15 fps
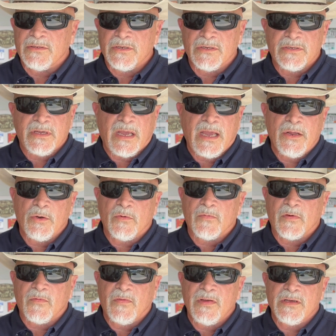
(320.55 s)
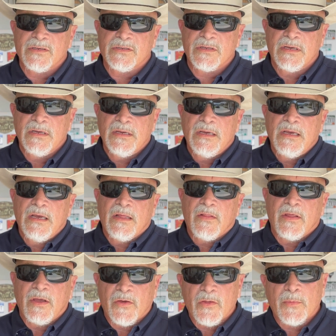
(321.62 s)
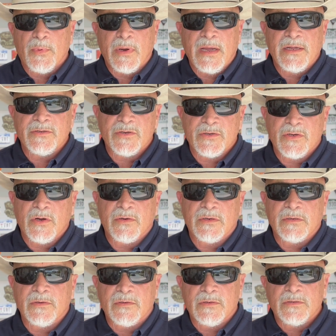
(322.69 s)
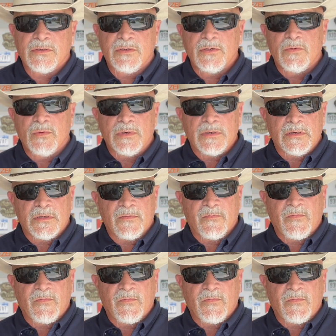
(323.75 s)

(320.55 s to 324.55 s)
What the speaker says: just hand over fist, the other brands are starting to